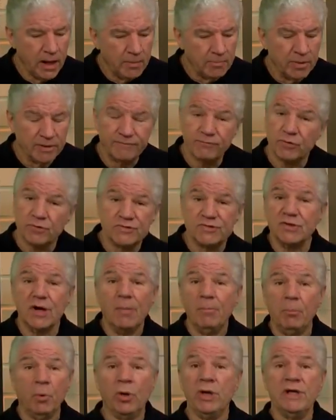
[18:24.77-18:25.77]
but for
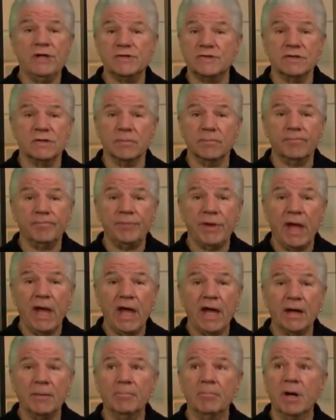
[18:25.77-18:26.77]
some reason,
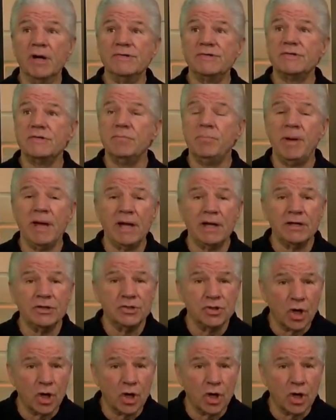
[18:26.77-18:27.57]
and it must have been